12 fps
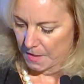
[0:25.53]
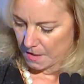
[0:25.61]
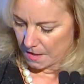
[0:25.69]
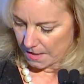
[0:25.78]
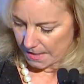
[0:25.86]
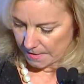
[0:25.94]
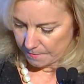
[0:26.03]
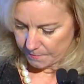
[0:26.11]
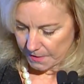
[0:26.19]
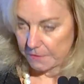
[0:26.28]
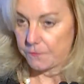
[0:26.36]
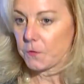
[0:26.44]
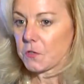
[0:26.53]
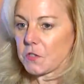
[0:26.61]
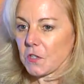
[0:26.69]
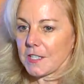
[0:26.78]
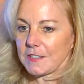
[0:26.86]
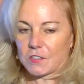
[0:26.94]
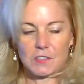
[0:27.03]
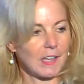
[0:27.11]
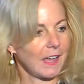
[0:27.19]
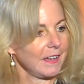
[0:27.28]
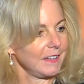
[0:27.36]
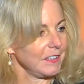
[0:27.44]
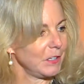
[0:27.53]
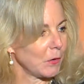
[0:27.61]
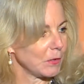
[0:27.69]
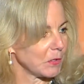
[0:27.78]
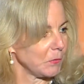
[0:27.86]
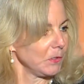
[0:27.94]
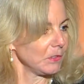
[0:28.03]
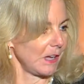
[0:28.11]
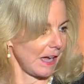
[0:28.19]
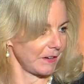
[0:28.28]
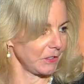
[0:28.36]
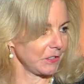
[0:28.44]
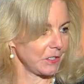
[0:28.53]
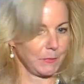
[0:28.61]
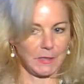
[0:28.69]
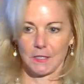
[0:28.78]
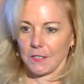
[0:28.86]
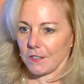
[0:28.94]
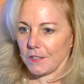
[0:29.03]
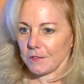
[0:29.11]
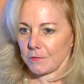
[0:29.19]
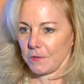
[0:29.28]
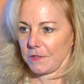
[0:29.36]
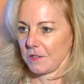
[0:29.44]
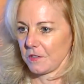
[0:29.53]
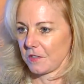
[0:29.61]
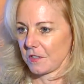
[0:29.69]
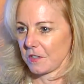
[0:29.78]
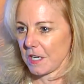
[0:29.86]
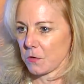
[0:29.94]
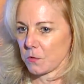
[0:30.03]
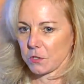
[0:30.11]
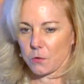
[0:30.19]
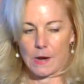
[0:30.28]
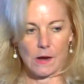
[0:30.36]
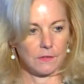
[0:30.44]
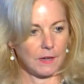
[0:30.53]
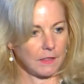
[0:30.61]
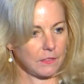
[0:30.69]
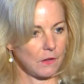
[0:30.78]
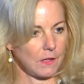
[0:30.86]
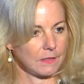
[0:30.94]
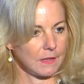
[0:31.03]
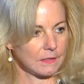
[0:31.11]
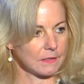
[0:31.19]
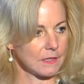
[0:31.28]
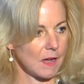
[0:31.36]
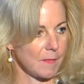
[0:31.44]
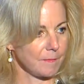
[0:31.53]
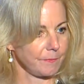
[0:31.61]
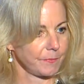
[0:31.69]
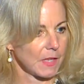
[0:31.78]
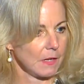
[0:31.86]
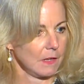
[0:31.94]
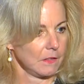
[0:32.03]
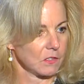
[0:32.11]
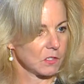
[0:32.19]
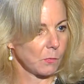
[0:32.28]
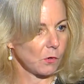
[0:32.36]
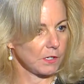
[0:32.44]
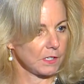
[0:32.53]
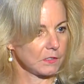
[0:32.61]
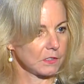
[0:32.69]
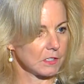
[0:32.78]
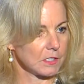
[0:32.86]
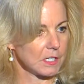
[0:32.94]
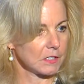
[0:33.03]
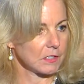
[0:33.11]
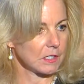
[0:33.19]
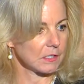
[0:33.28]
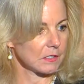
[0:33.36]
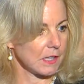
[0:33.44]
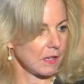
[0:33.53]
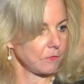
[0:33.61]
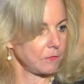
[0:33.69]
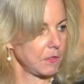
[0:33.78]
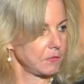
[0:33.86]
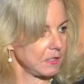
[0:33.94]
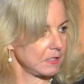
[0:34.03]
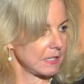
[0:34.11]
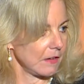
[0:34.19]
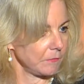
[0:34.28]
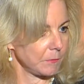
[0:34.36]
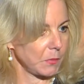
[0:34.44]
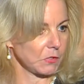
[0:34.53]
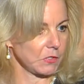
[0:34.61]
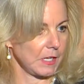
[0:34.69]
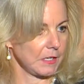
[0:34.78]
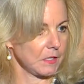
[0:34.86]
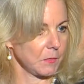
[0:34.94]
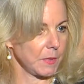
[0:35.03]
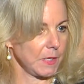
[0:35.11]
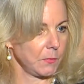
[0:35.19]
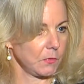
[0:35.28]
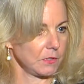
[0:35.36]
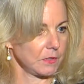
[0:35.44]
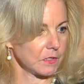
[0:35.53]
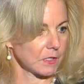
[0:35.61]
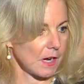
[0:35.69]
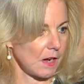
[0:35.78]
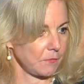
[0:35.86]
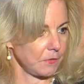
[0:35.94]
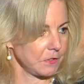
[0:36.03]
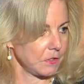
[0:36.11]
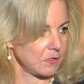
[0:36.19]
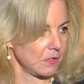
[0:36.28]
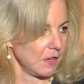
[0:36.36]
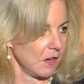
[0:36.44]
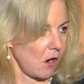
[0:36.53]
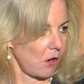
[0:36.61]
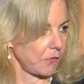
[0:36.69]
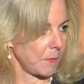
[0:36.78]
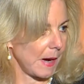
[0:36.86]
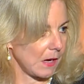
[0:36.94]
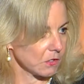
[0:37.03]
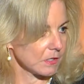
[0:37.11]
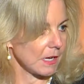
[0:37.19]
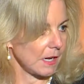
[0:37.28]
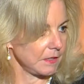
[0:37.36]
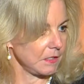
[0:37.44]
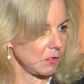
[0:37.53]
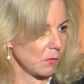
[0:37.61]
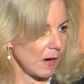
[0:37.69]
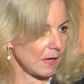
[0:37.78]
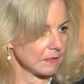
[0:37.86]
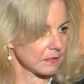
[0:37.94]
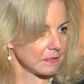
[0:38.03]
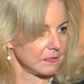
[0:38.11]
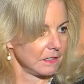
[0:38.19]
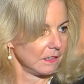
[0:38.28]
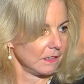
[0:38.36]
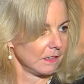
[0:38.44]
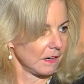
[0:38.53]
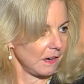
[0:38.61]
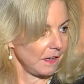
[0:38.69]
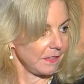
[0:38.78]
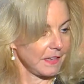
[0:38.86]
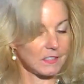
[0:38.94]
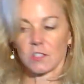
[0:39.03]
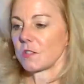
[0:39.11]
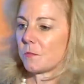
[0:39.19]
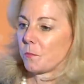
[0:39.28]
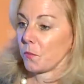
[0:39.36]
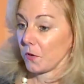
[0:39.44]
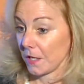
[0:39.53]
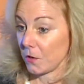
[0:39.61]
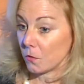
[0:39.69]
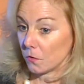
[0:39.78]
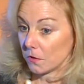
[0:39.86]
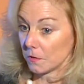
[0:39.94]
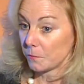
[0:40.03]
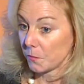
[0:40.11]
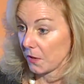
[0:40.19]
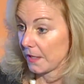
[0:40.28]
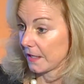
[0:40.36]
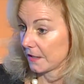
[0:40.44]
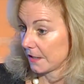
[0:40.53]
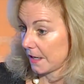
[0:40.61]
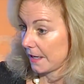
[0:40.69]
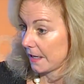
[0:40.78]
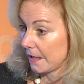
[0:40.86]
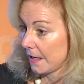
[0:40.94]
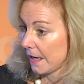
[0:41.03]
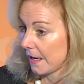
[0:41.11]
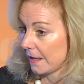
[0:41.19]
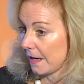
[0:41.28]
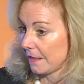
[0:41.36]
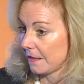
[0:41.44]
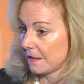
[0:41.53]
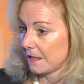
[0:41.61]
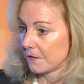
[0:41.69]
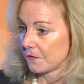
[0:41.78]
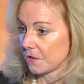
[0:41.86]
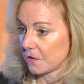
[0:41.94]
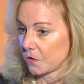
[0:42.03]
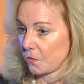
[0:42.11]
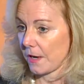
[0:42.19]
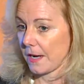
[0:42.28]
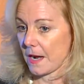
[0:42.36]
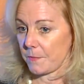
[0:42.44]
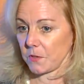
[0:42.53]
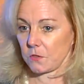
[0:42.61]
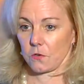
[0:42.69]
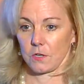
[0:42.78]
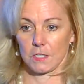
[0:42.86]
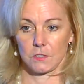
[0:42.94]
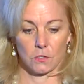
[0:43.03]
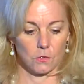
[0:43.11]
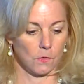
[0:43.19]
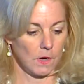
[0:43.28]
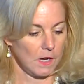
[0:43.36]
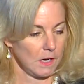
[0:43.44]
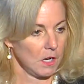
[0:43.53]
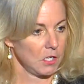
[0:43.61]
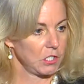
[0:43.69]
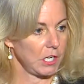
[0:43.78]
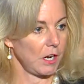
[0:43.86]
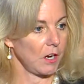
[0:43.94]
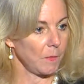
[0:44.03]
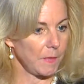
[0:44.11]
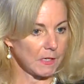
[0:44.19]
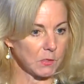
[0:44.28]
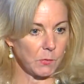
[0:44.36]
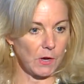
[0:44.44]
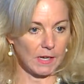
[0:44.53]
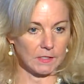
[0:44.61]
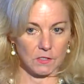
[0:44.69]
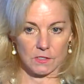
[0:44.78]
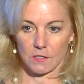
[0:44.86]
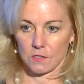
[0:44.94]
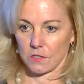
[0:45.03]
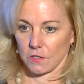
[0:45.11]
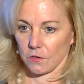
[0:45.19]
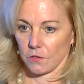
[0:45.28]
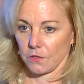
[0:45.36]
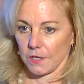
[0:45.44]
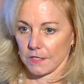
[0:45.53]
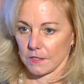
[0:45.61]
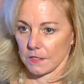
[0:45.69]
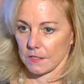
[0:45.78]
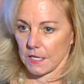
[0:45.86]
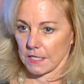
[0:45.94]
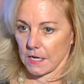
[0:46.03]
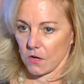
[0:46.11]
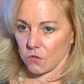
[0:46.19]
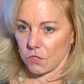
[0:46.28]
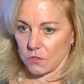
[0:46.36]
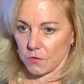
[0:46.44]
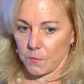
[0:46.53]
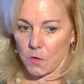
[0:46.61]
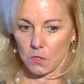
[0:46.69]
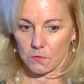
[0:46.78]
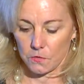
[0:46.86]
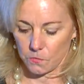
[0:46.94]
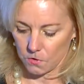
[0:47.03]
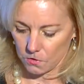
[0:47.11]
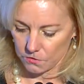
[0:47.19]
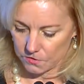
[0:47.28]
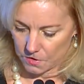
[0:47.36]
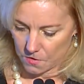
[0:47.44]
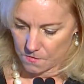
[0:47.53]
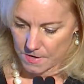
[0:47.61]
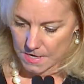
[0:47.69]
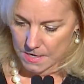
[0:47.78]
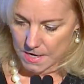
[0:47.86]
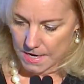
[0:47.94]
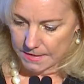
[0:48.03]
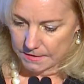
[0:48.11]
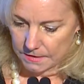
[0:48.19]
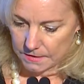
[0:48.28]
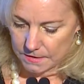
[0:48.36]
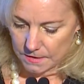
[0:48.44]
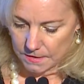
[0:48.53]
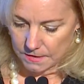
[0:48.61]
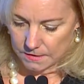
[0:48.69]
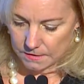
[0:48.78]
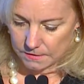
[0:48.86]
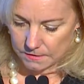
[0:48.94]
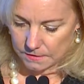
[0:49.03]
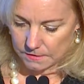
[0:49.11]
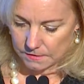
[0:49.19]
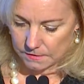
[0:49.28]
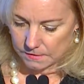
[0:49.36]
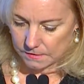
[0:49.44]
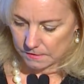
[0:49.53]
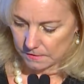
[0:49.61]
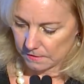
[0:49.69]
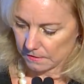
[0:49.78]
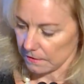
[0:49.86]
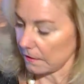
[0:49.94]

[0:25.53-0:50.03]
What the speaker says: But I'd first like to say, it's a real honor to be here with this distinguished crowd, and I thought that this morning's statistics that 57% of the people at this conference are from outside the U.S., that's pretty cool, pretty exciting, and I think gives us great opportunity to share best practices and learnings and technologies from all over the world. So I think this is a